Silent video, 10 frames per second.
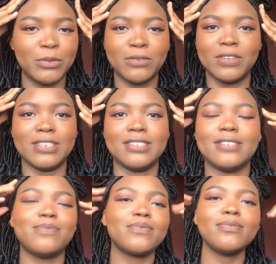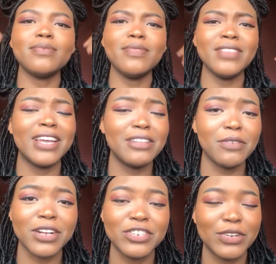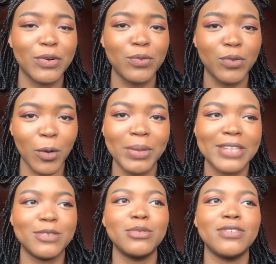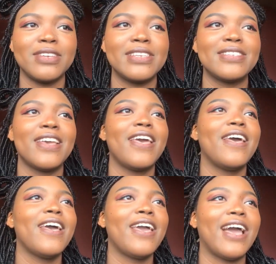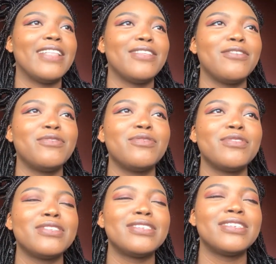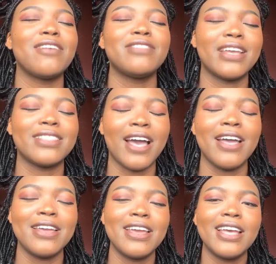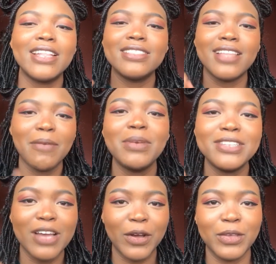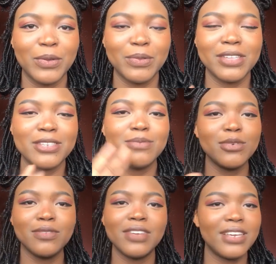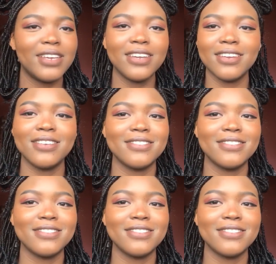movies. I love watching romance movies. I love stuff like that. Let me tell you, this movie,